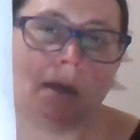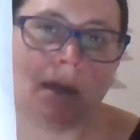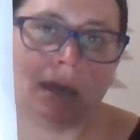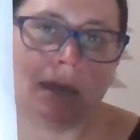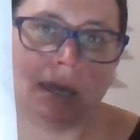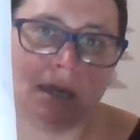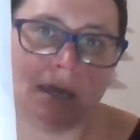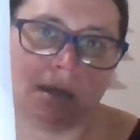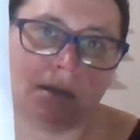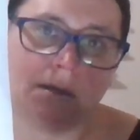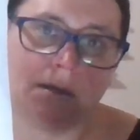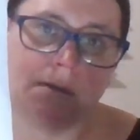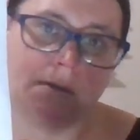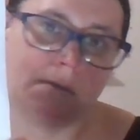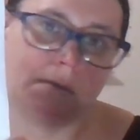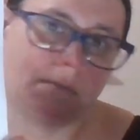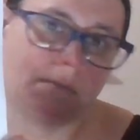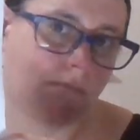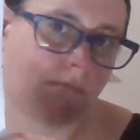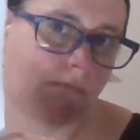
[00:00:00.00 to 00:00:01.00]
And
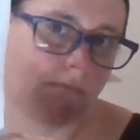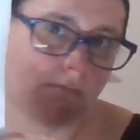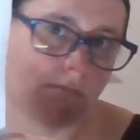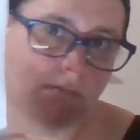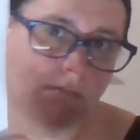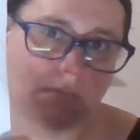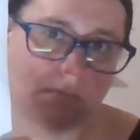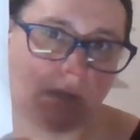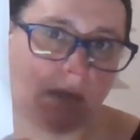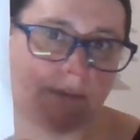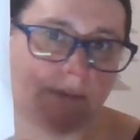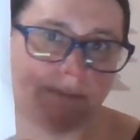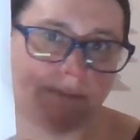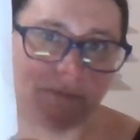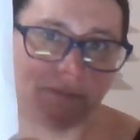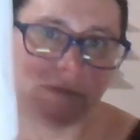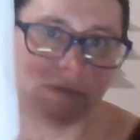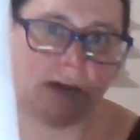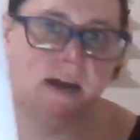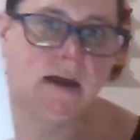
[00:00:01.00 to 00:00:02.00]
yeah,
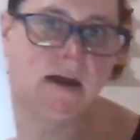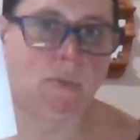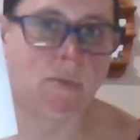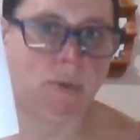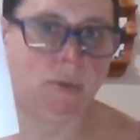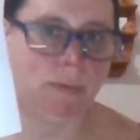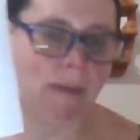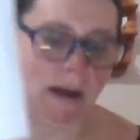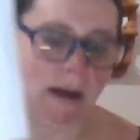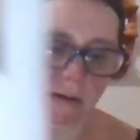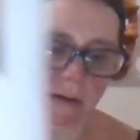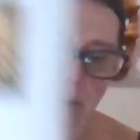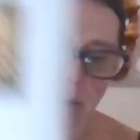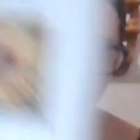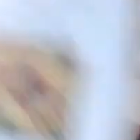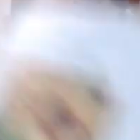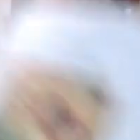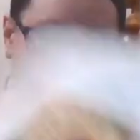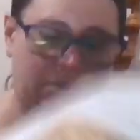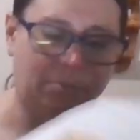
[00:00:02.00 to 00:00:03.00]
right now I'm in
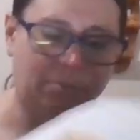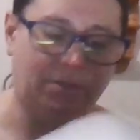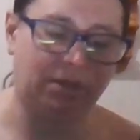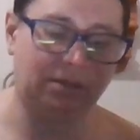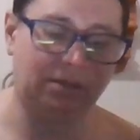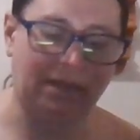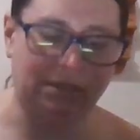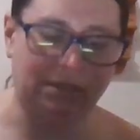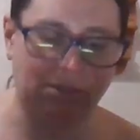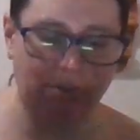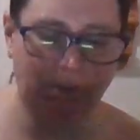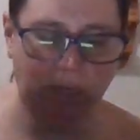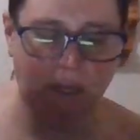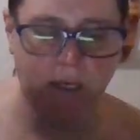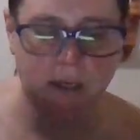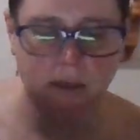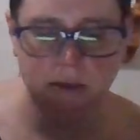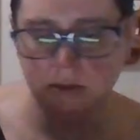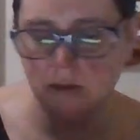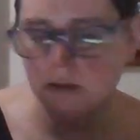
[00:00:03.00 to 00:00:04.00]
background, but that's
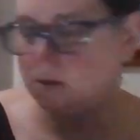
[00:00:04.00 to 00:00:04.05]
okay.